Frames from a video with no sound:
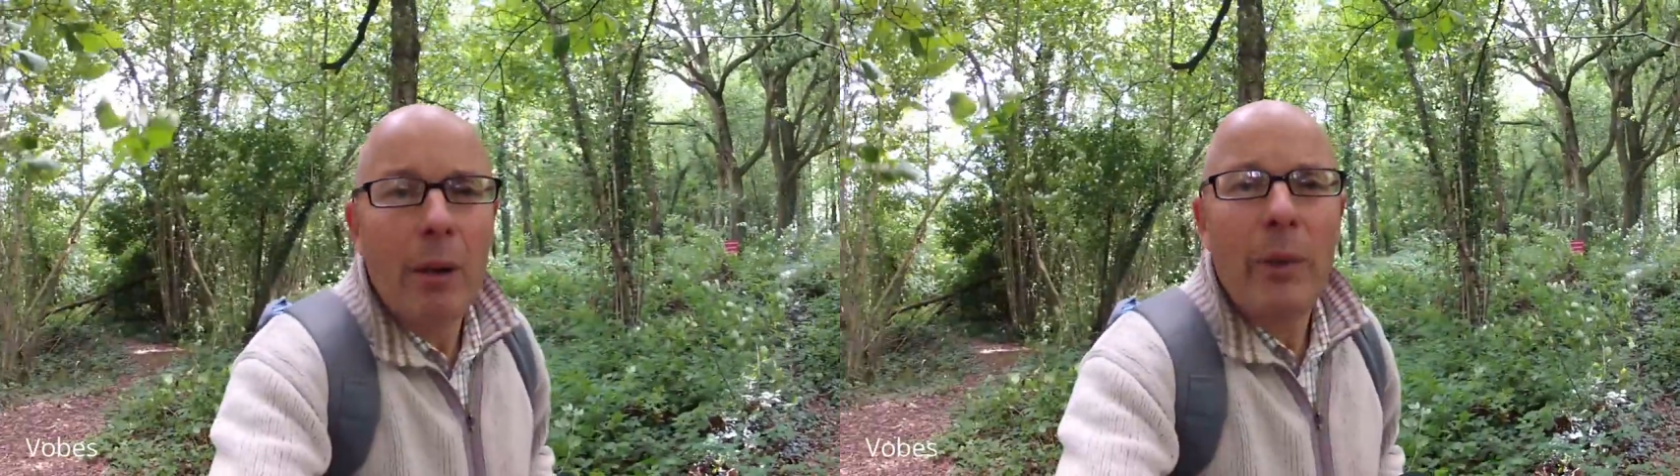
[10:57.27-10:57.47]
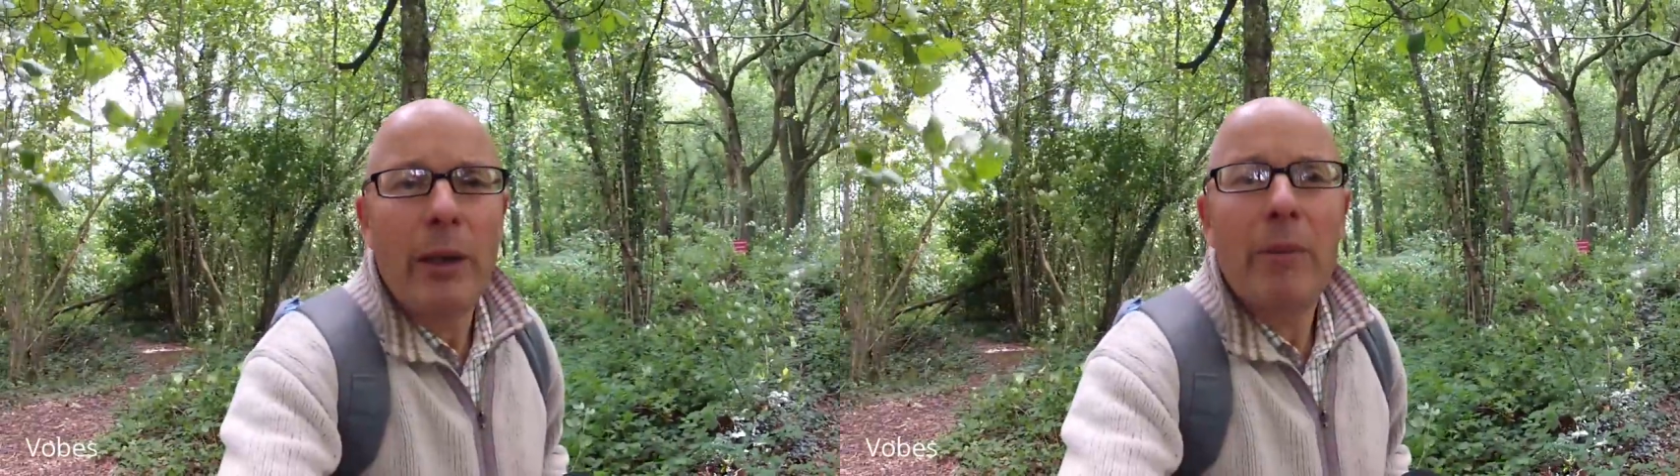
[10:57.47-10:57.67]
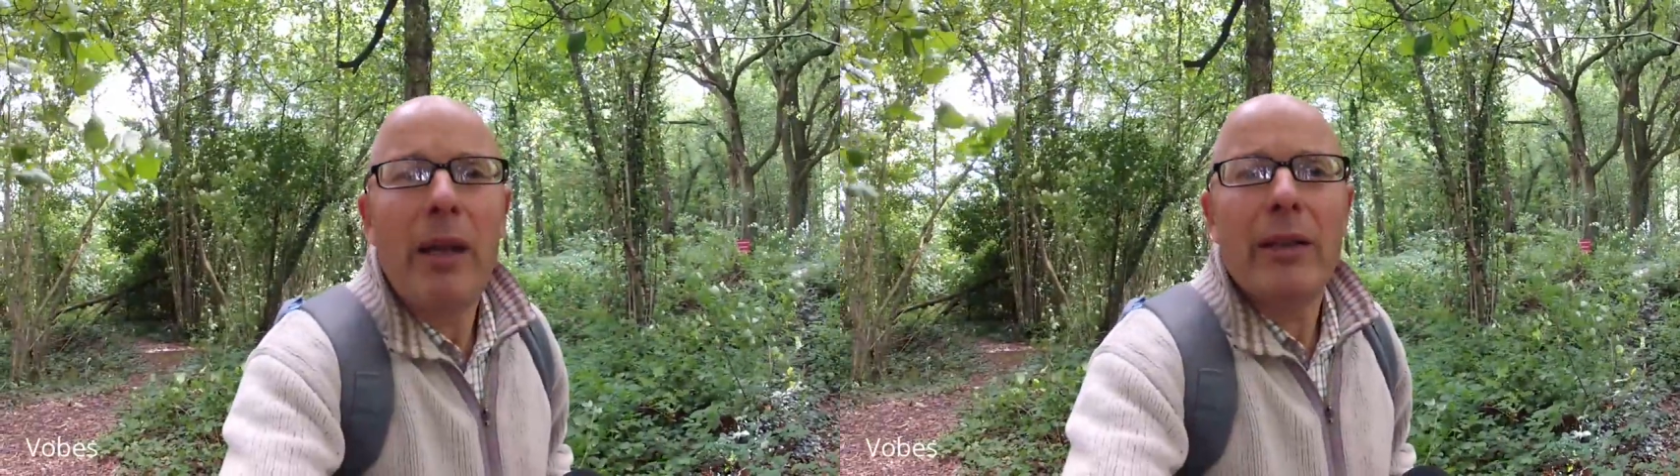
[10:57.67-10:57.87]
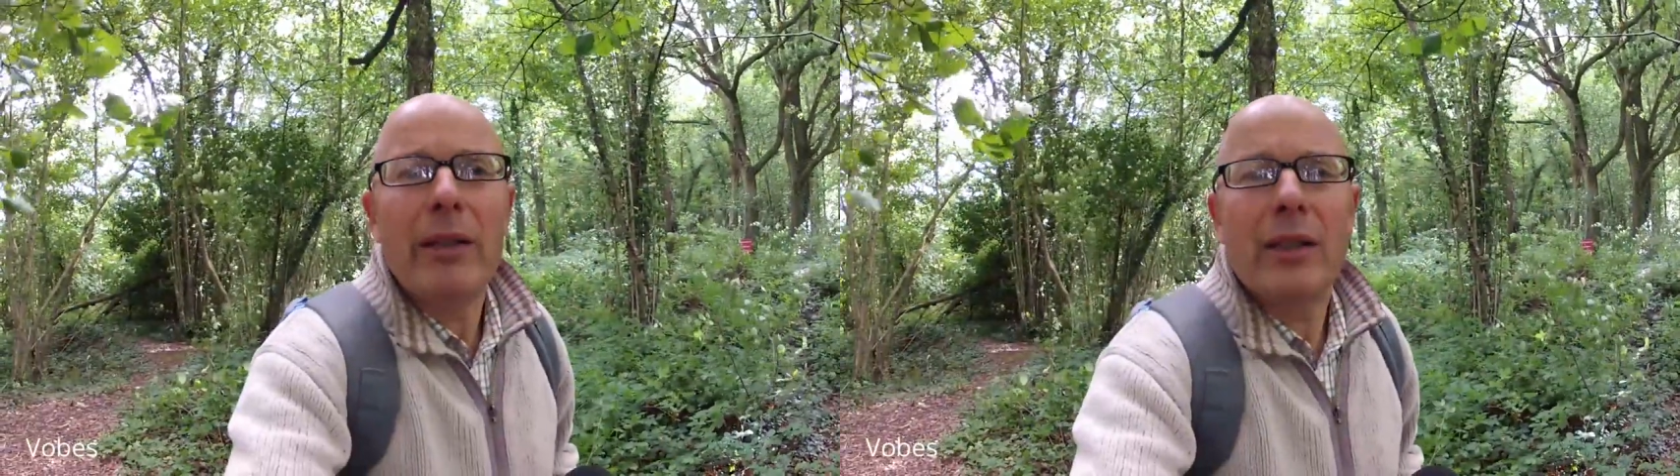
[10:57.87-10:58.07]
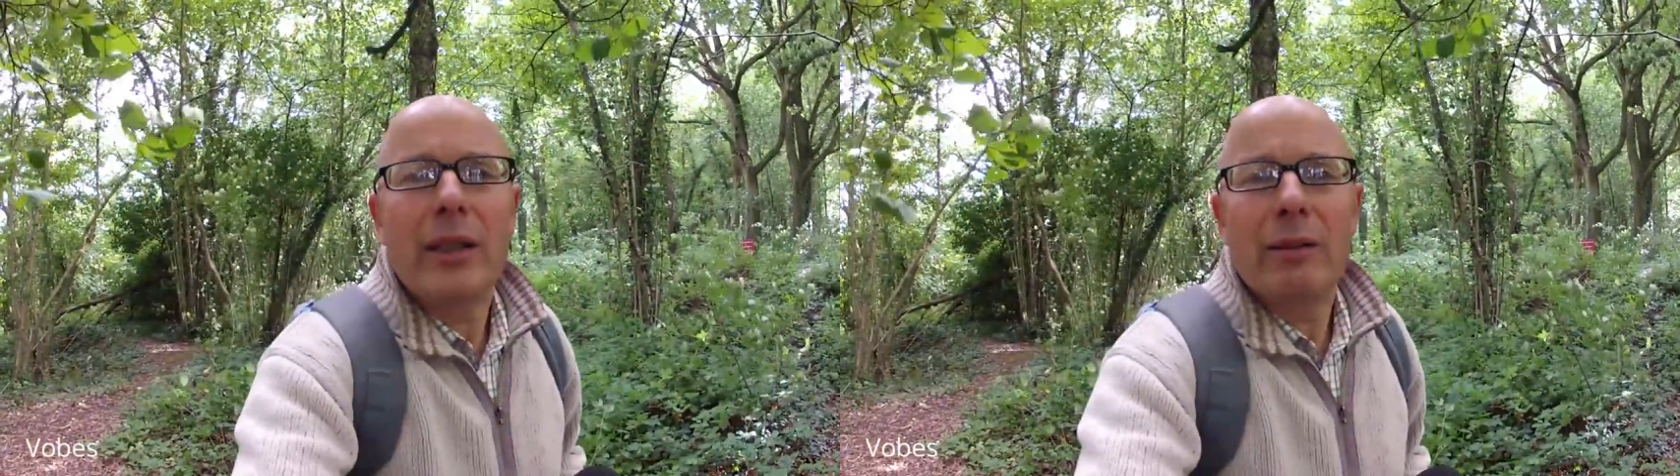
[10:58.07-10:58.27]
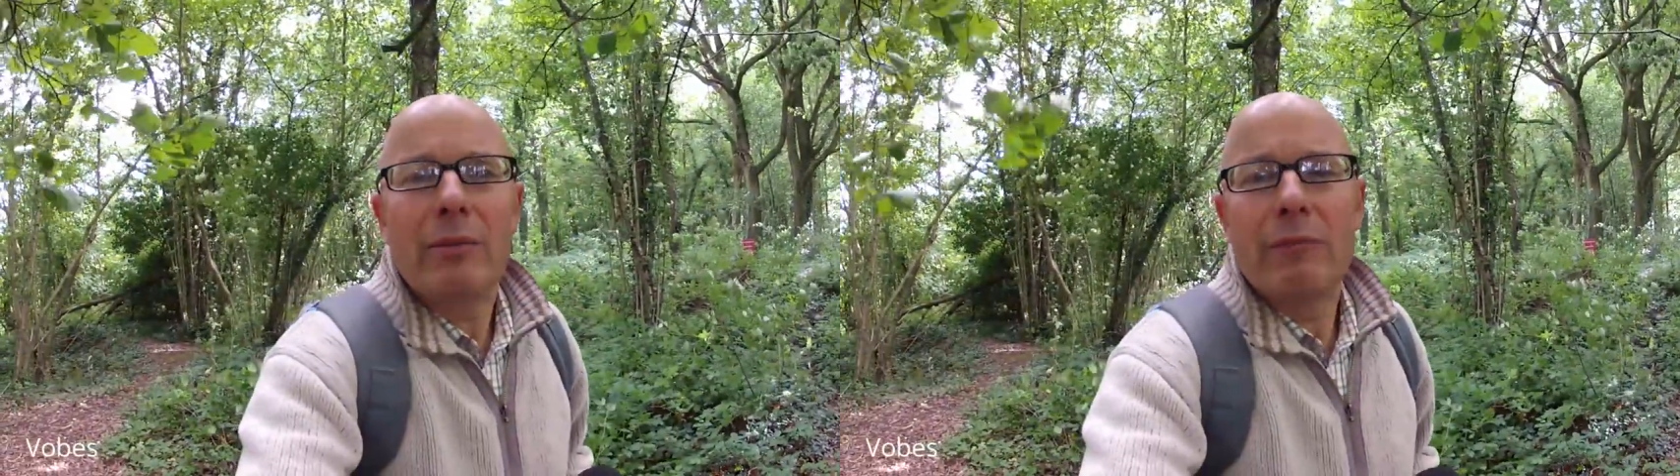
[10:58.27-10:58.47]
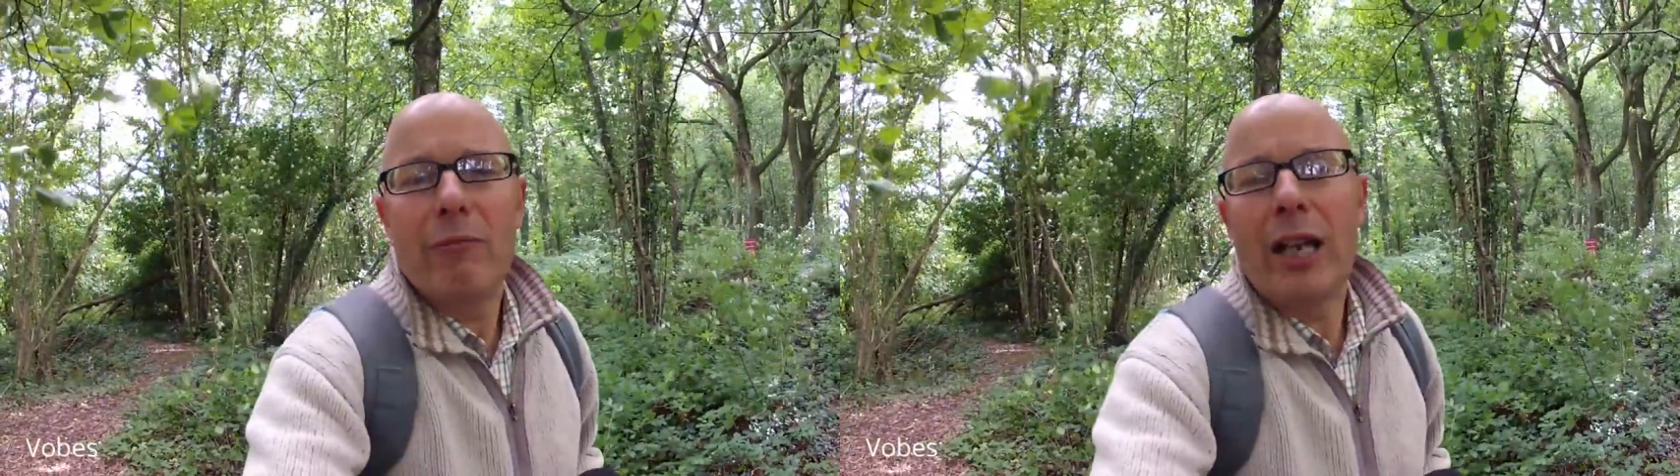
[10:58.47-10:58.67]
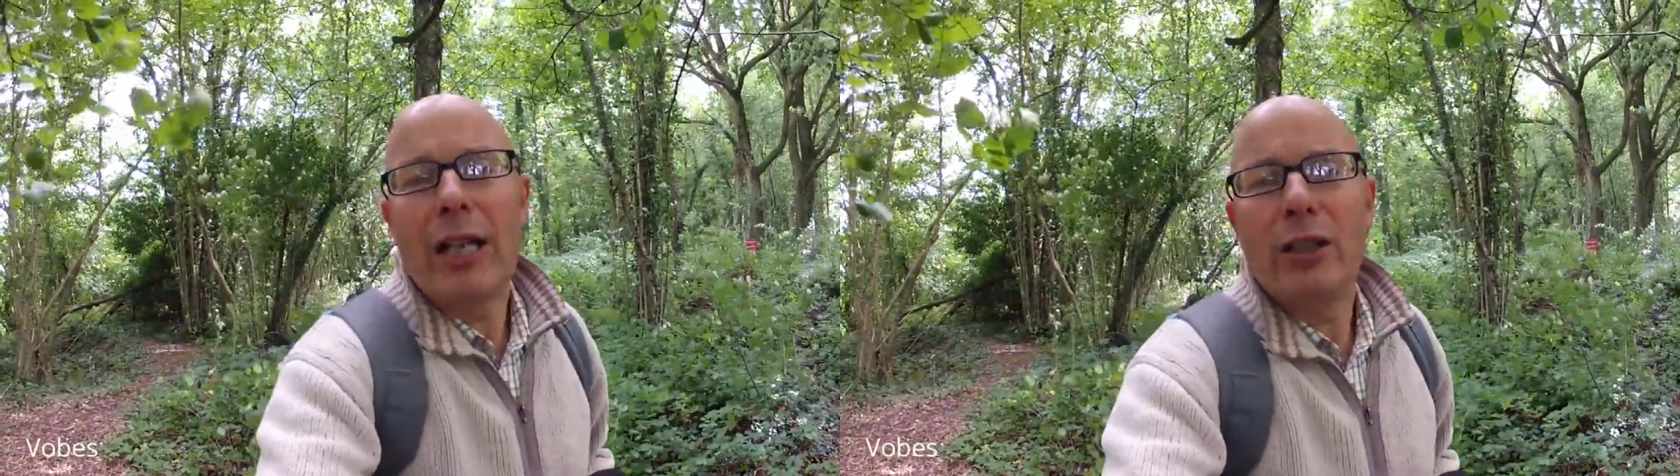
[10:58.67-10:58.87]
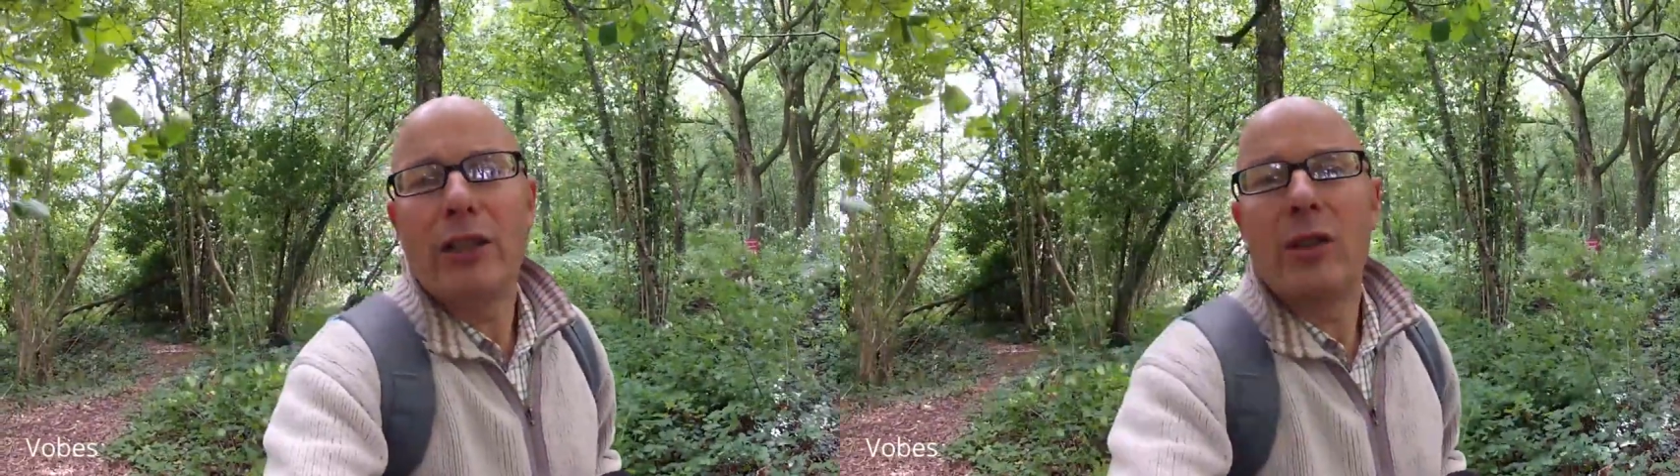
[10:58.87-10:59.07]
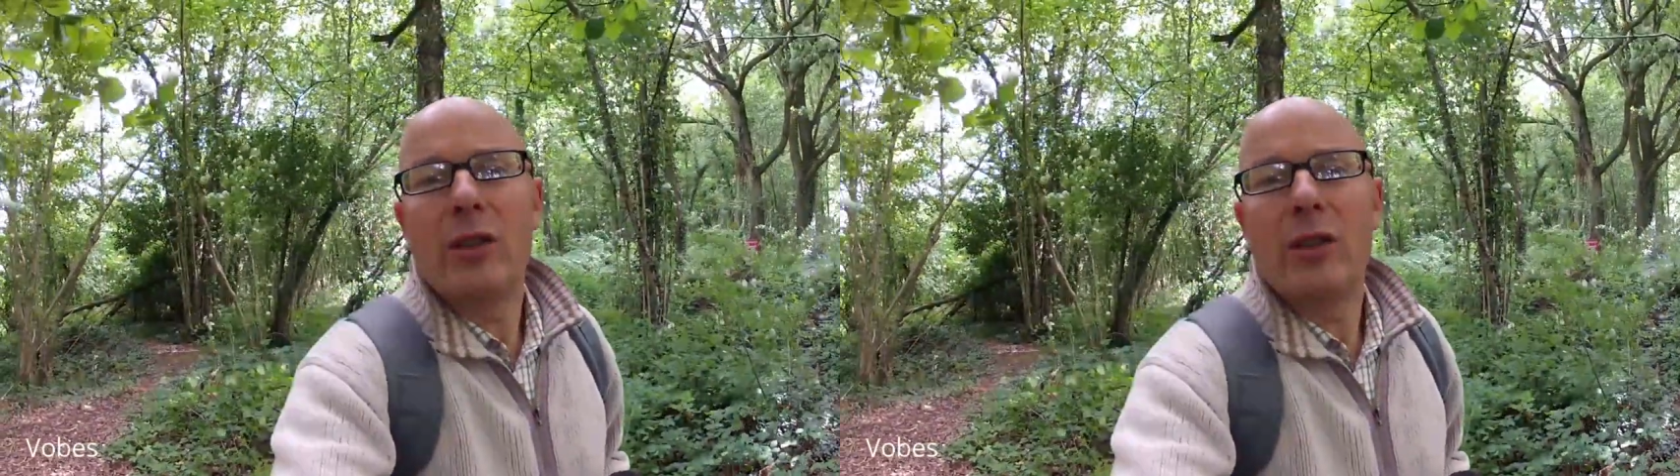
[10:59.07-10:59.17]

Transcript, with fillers: but it meant that the relations